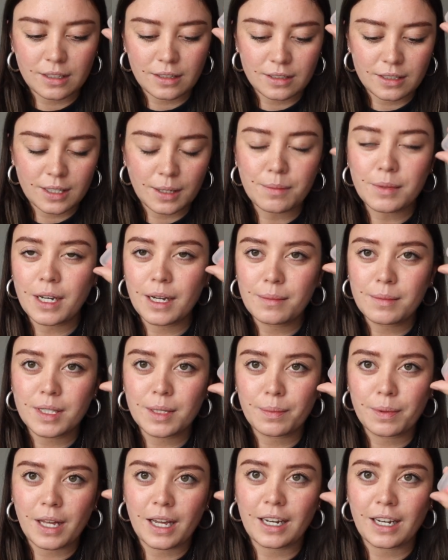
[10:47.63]
sometimes
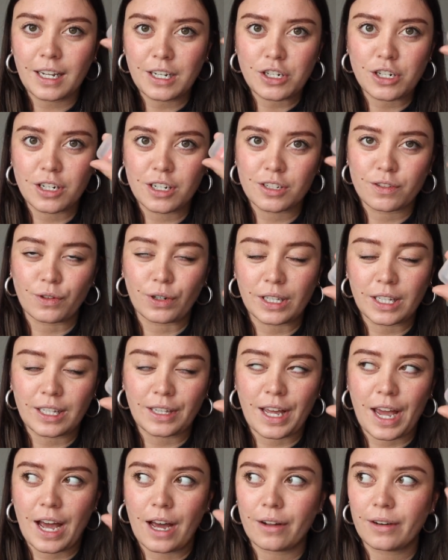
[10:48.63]
the plane engine is really
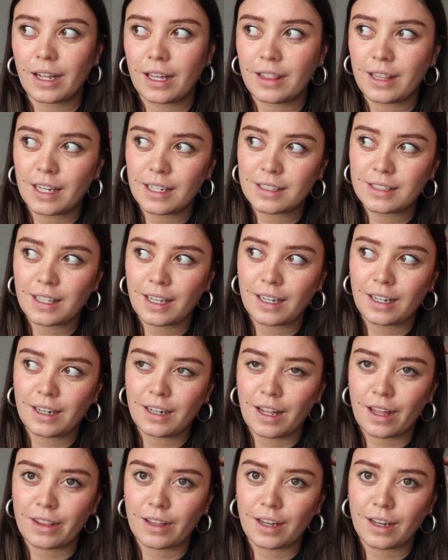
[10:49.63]
loud, and that's like
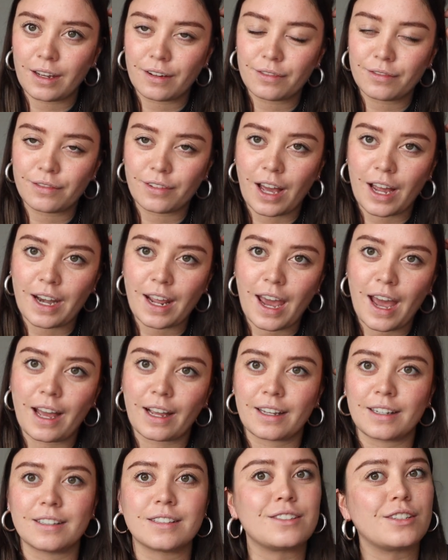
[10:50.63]
another flight
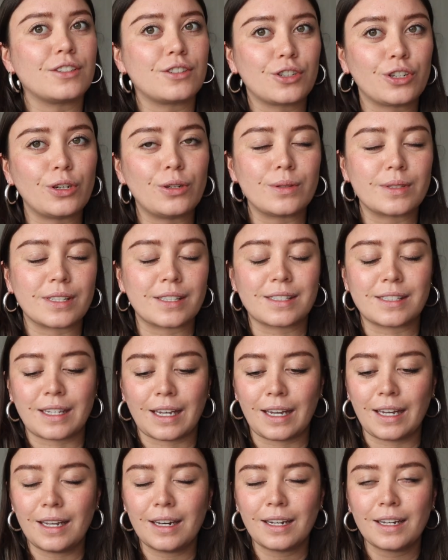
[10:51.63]
hack, is to choose a
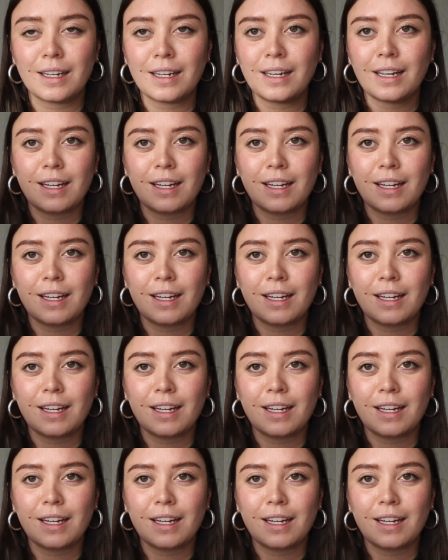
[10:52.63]
seat